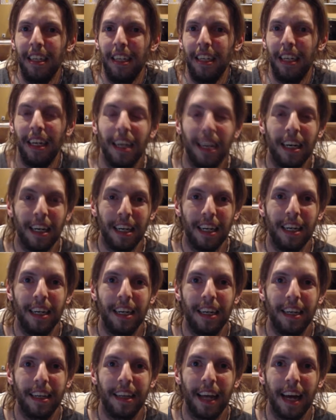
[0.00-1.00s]

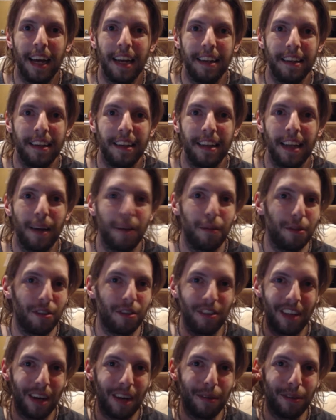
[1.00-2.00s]

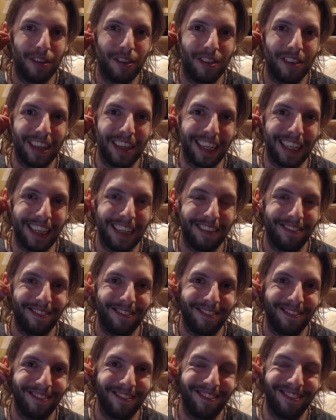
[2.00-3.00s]
was like,
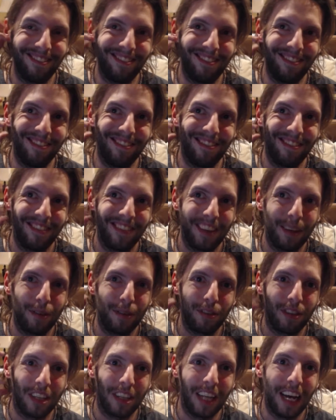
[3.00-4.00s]
that
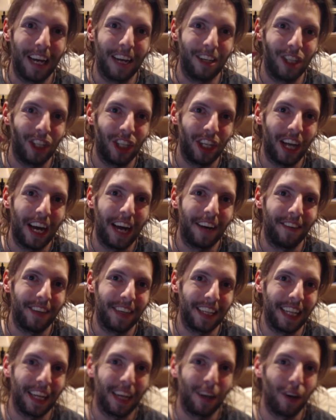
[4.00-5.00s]
was glass
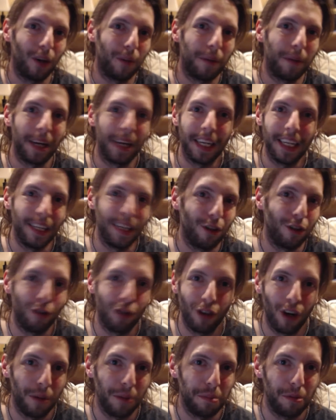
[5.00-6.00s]
shattering. That hurt my
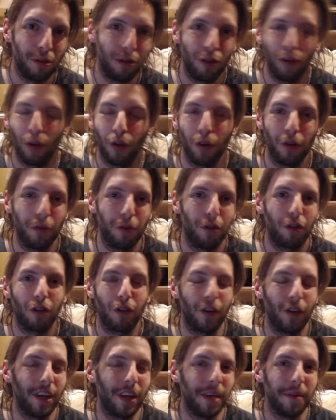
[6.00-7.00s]
eardrums sort of
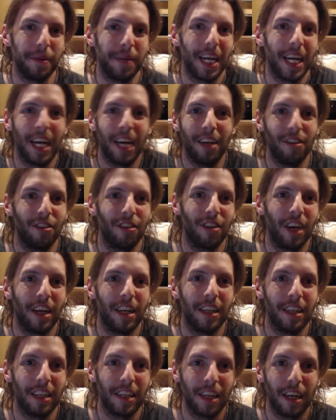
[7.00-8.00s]
scream, and I
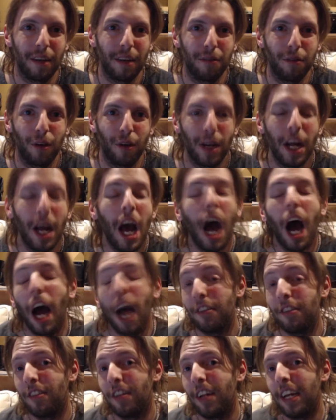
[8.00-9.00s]
didn't care for it.
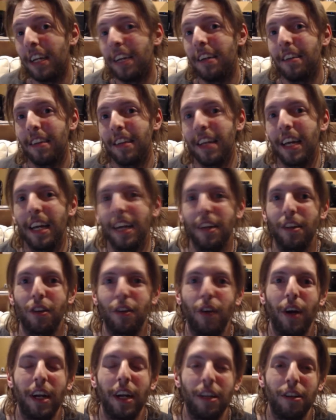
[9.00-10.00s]
I stayed until the end of the
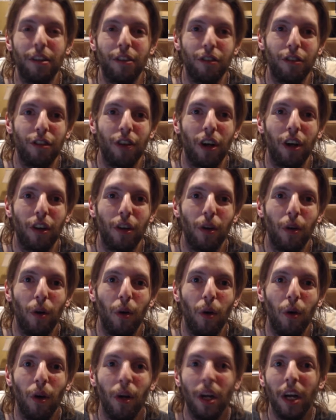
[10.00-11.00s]
credits and saw the
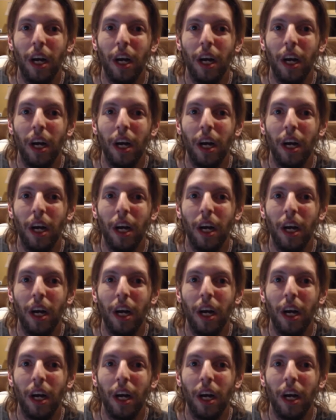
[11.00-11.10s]
whole